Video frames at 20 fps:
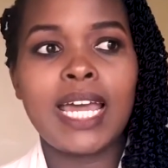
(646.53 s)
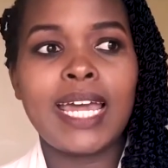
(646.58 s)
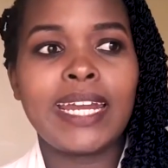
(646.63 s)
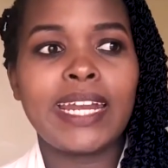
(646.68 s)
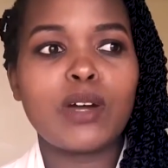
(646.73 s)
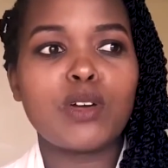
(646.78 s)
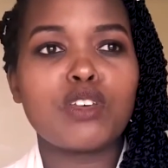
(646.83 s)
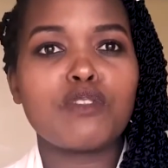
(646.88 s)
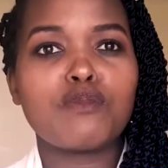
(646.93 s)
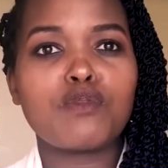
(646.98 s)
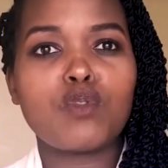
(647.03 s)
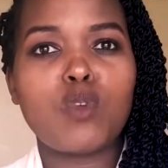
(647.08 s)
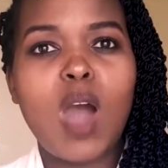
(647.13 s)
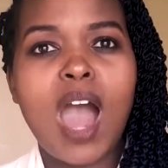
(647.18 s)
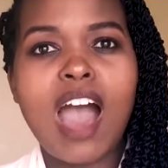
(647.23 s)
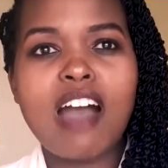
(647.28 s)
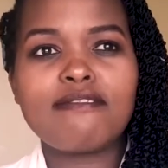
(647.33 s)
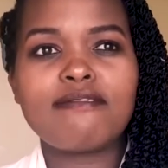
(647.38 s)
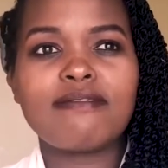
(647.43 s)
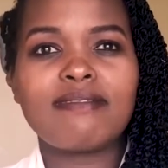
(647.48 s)
Now, if you
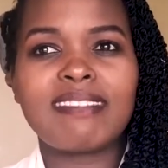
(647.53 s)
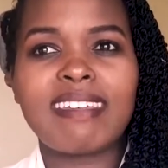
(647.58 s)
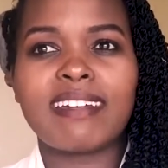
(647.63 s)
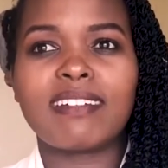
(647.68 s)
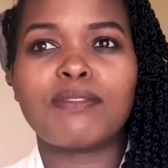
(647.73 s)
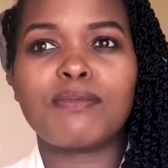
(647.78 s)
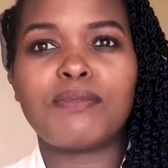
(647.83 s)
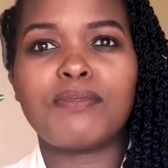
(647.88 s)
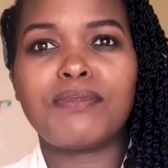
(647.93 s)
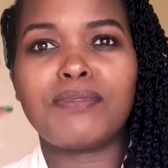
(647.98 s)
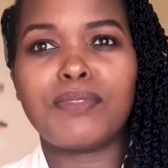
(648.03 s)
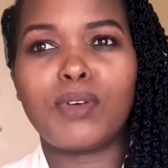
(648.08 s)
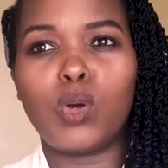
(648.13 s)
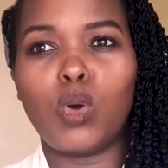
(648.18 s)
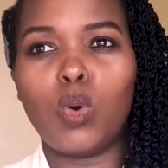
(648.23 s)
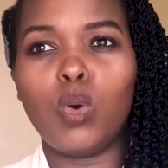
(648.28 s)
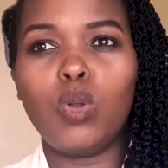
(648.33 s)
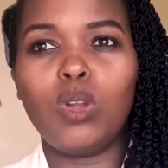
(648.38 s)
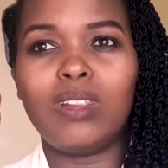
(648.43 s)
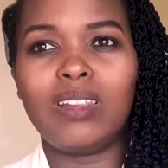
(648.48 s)
have that
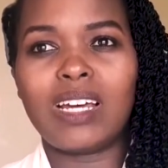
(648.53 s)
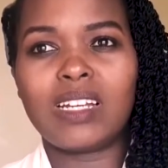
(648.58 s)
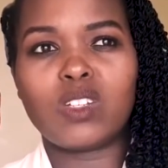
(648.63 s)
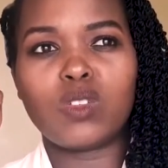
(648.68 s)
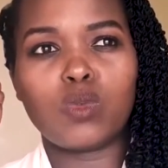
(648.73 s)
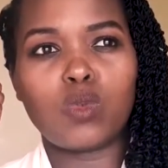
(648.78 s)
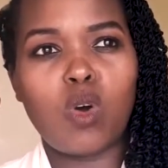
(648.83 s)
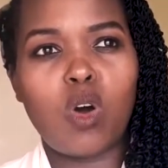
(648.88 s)
goal that you